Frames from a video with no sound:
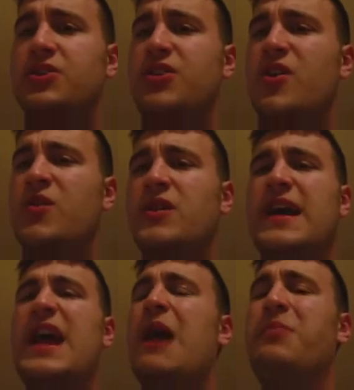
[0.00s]
You know
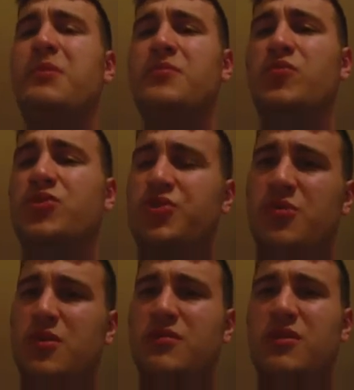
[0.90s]
that happened when you
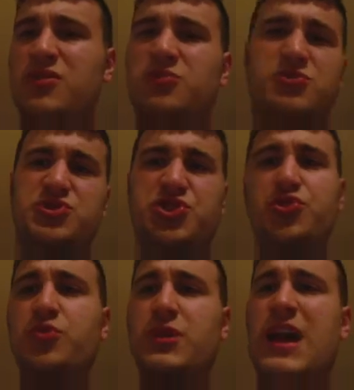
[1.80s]
were you were
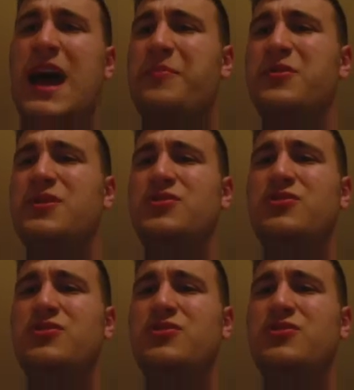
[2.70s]
two when it happened.